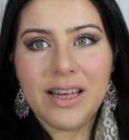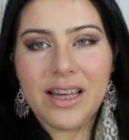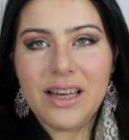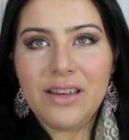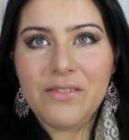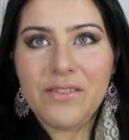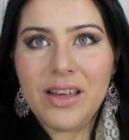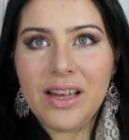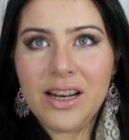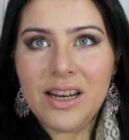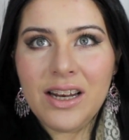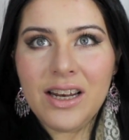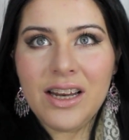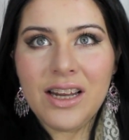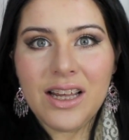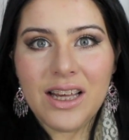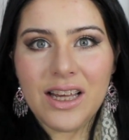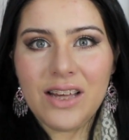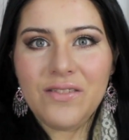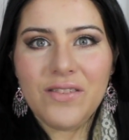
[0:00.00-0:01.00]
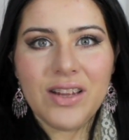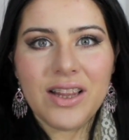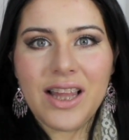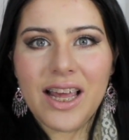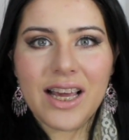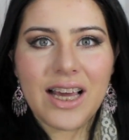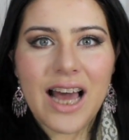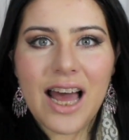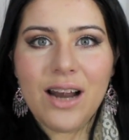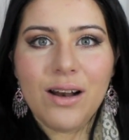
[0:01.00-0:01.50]
Even
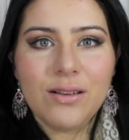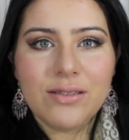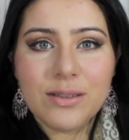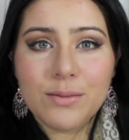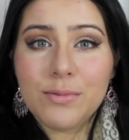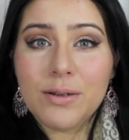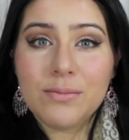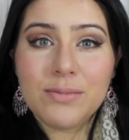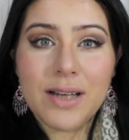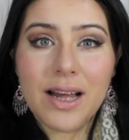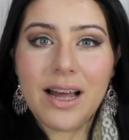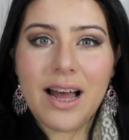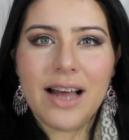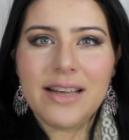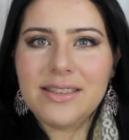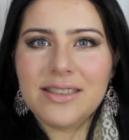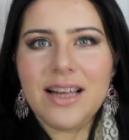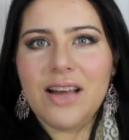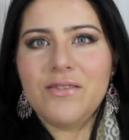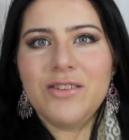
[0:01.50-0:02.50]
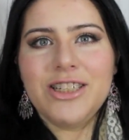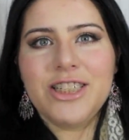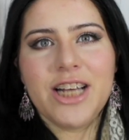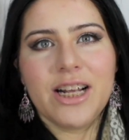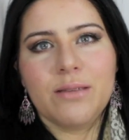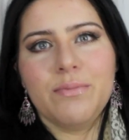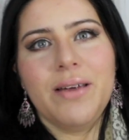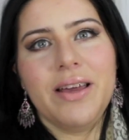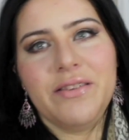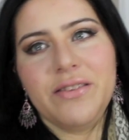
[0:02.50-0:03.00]
like sometimes I still haven't
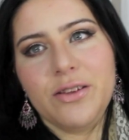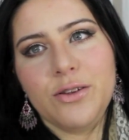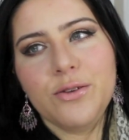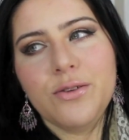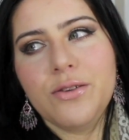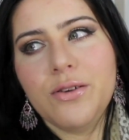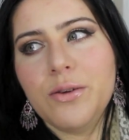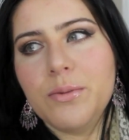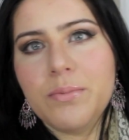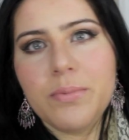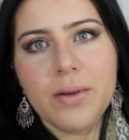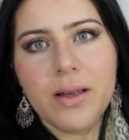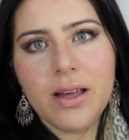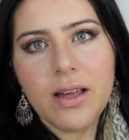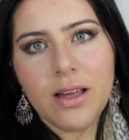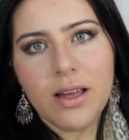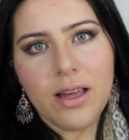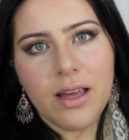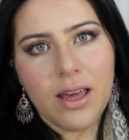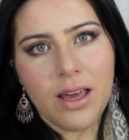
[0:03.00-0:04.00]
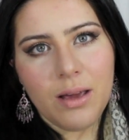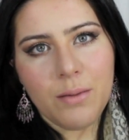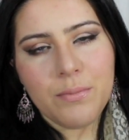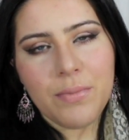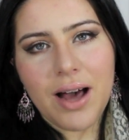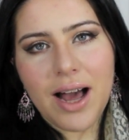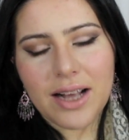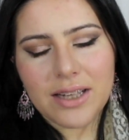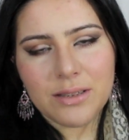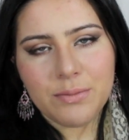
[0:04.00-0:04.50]
checked my YouTube
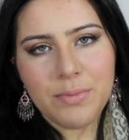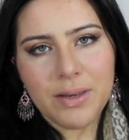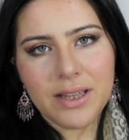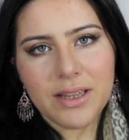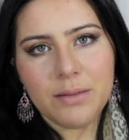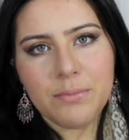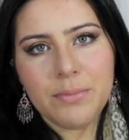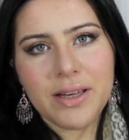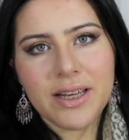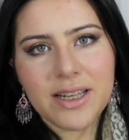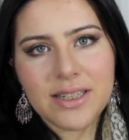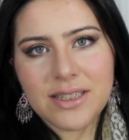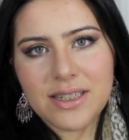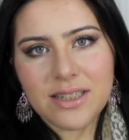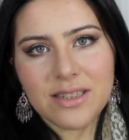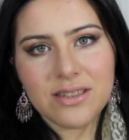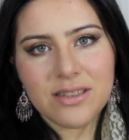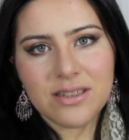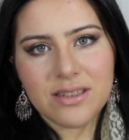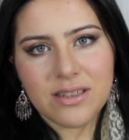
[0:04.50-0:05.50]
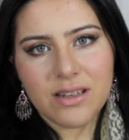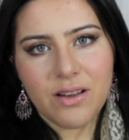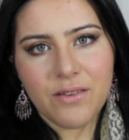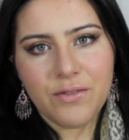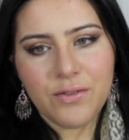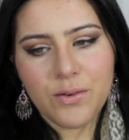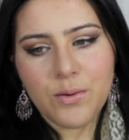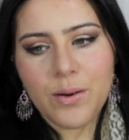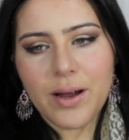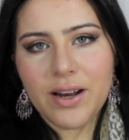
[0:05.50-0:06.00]
inbox, mainly because there's
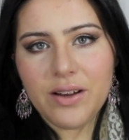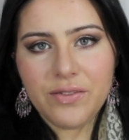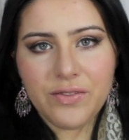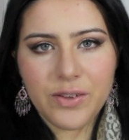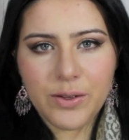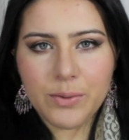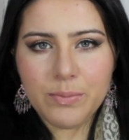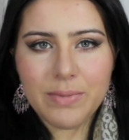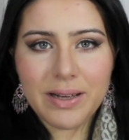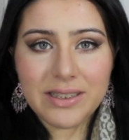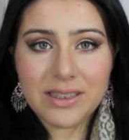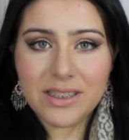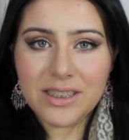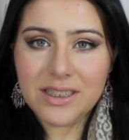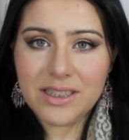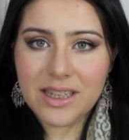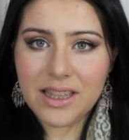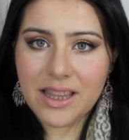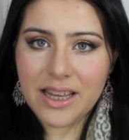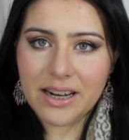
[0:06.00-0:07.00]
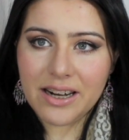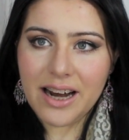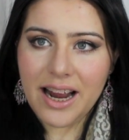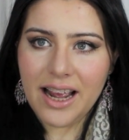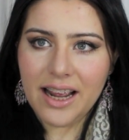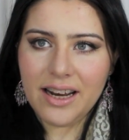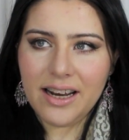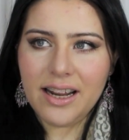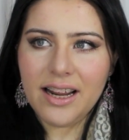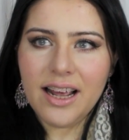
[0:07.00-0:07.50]
quite a few messages in there
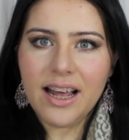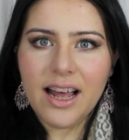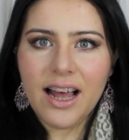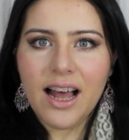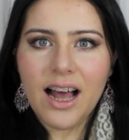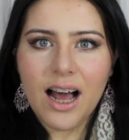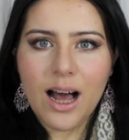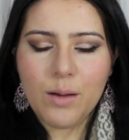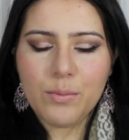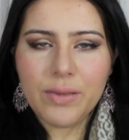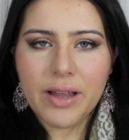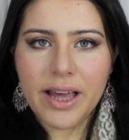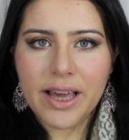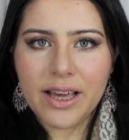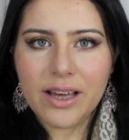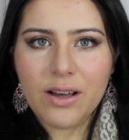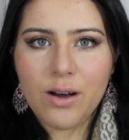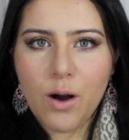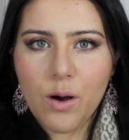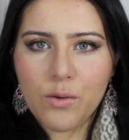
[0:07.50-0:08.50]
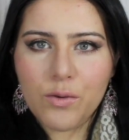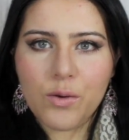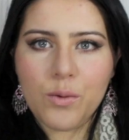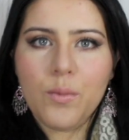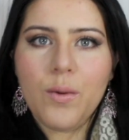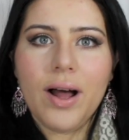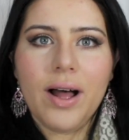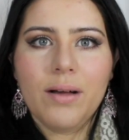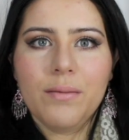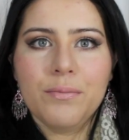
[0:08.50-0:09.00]
and I'm like
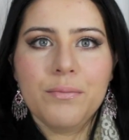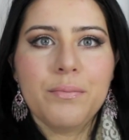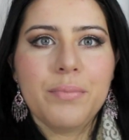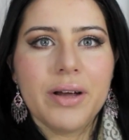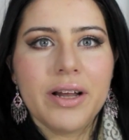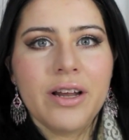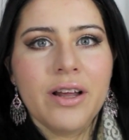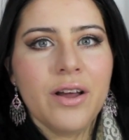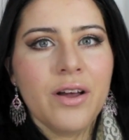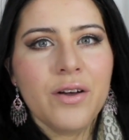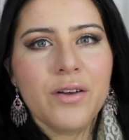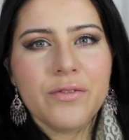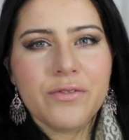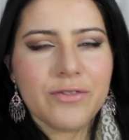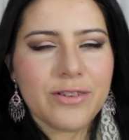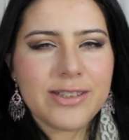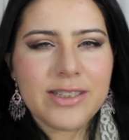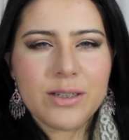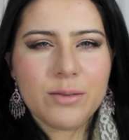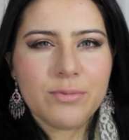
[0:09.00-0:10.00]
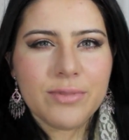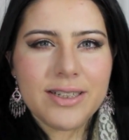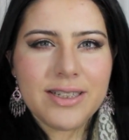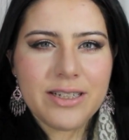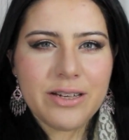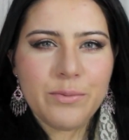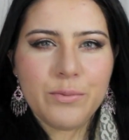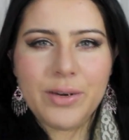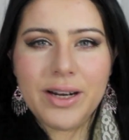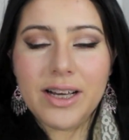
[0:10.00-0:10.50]
overwhelmed. But for some
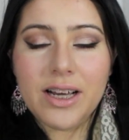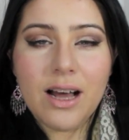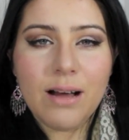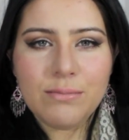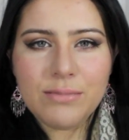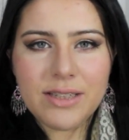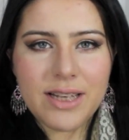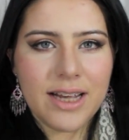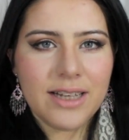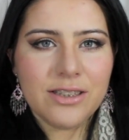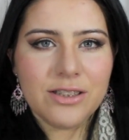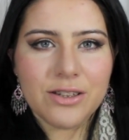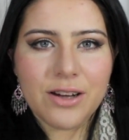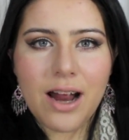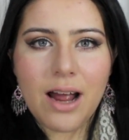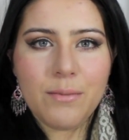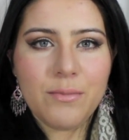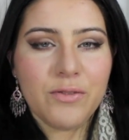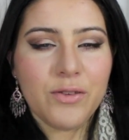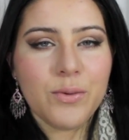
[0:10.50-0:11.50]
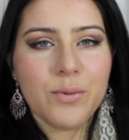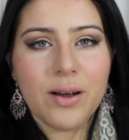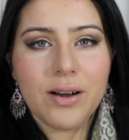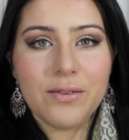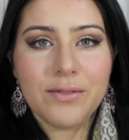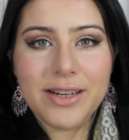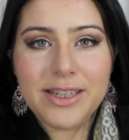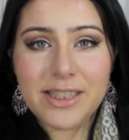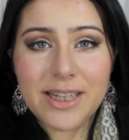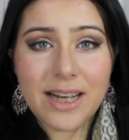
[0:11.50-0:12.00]
reason, when it comes to Instagram, if you
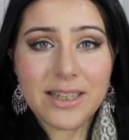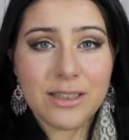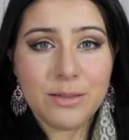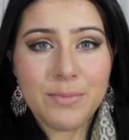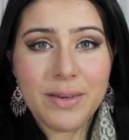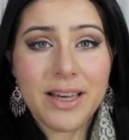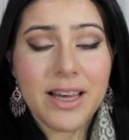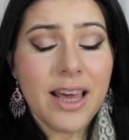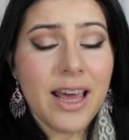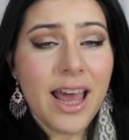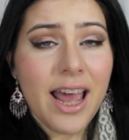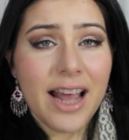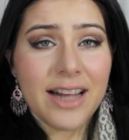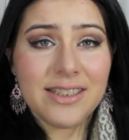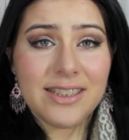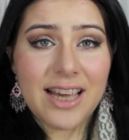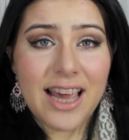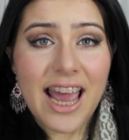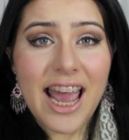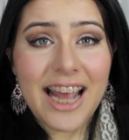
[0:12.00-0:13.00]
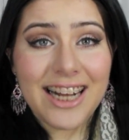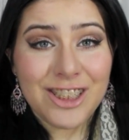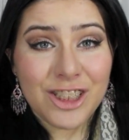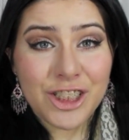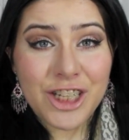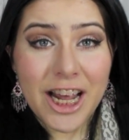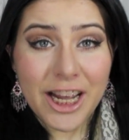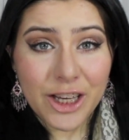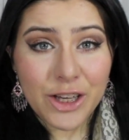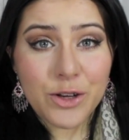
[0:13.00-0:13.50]
want to reach out to me and say, hey,
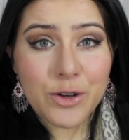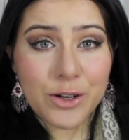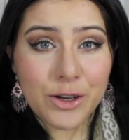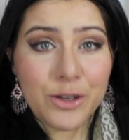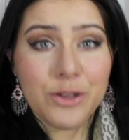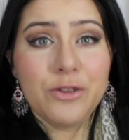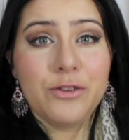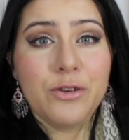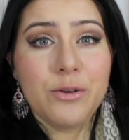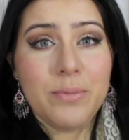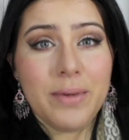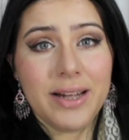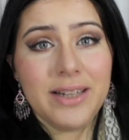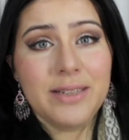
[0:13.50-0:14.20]
check your YouTube